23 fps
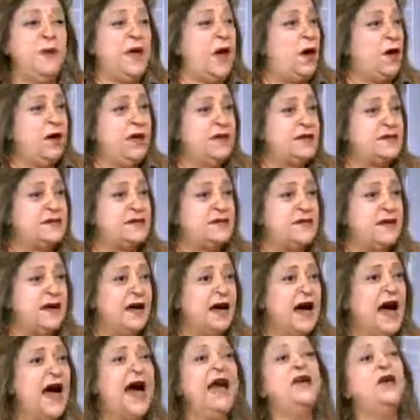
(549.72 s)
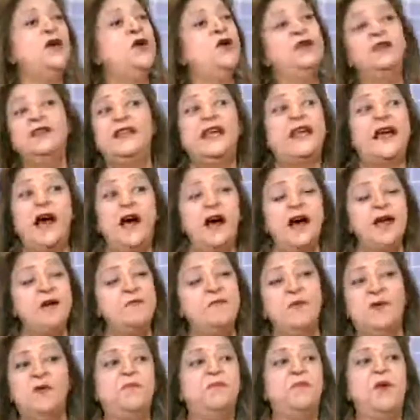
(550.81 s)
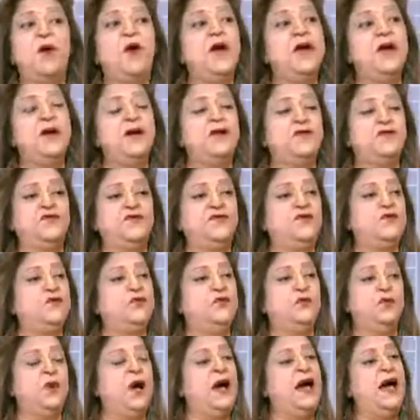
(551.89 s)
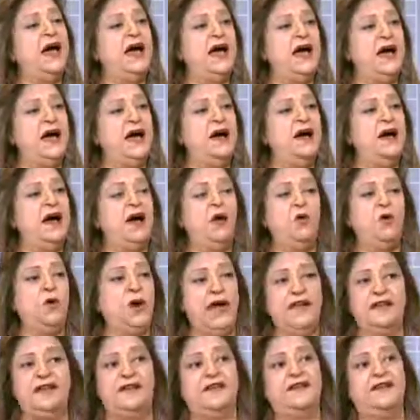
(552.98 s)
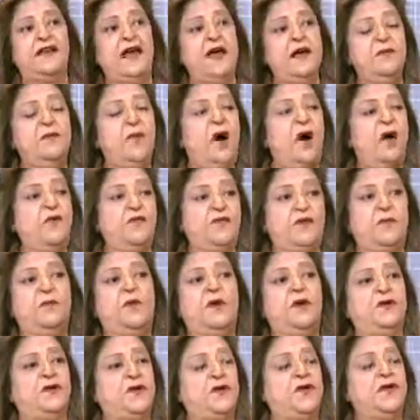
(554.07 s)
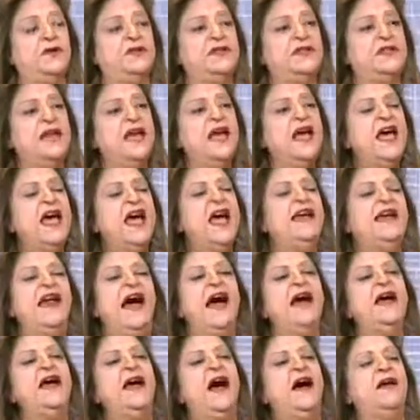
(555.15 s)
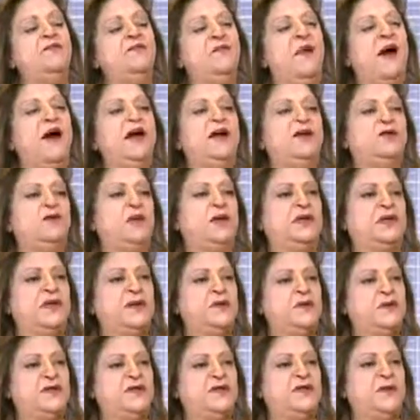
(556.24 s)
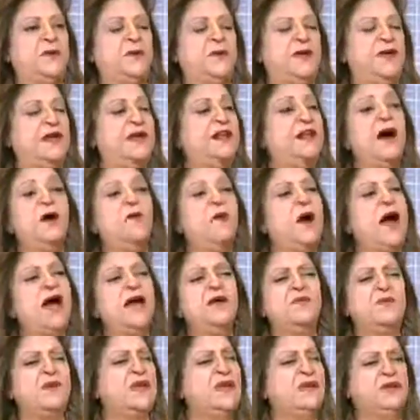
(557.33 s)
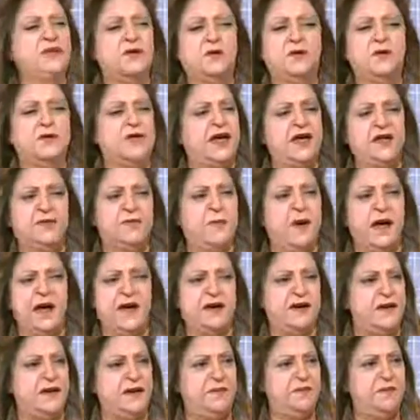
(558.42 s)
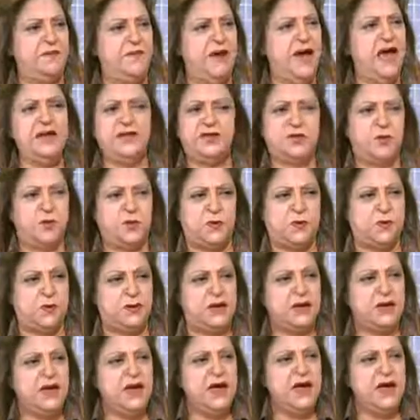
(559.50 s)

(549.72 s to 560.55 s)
To be honest, I heard the guy prior to or at the time of the Brotherhoods, and I admired what he was doing. Now I really don't admire him at all,